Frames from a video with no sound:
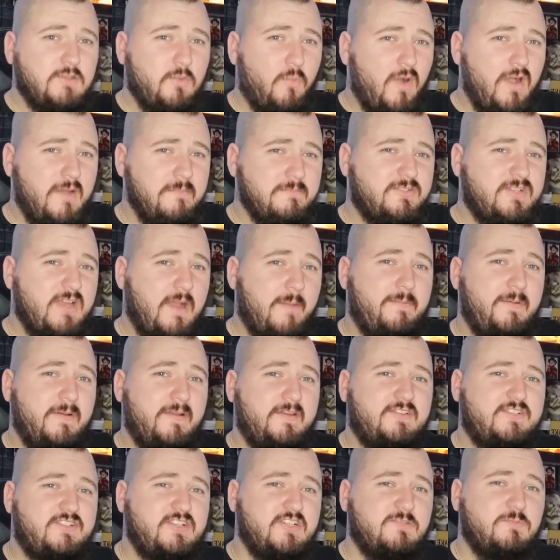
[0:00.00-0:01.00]
So Worm
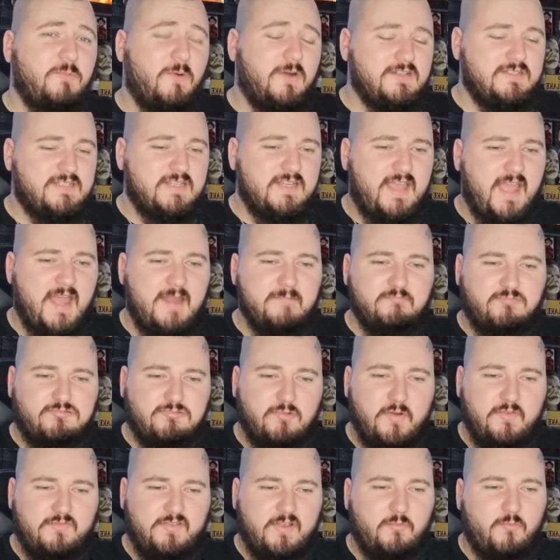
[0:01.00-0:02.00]
Shepherd just once again
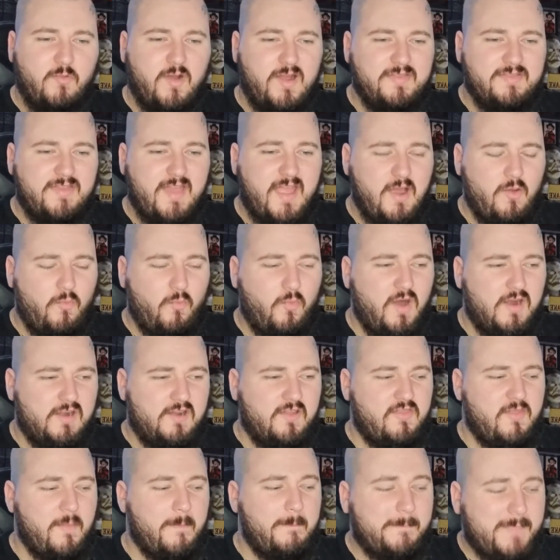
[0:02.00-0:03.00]
proving why they are one
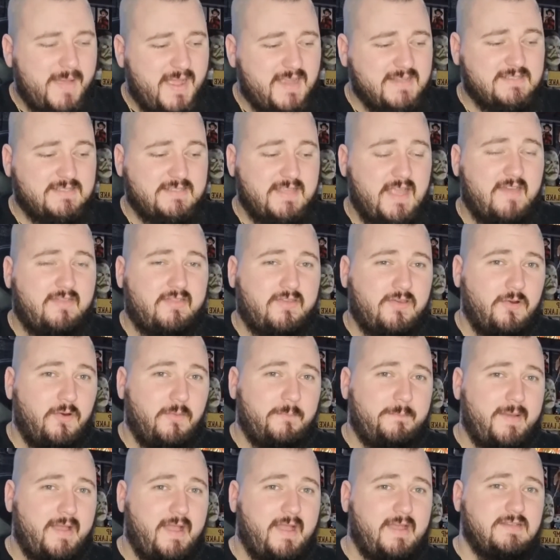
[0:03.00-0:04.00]
of the best
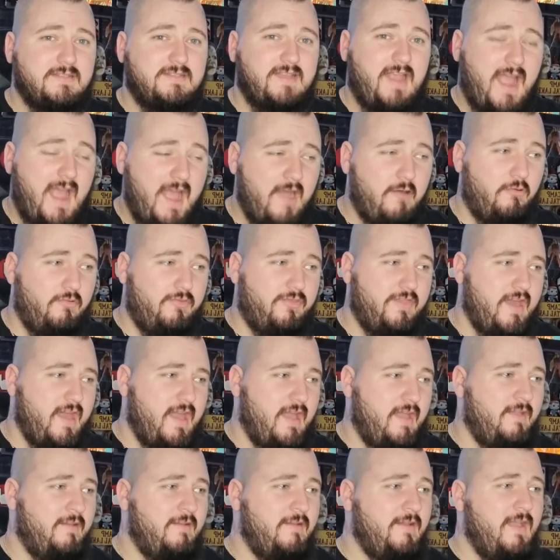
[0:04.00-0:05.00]
deathcore bands out there.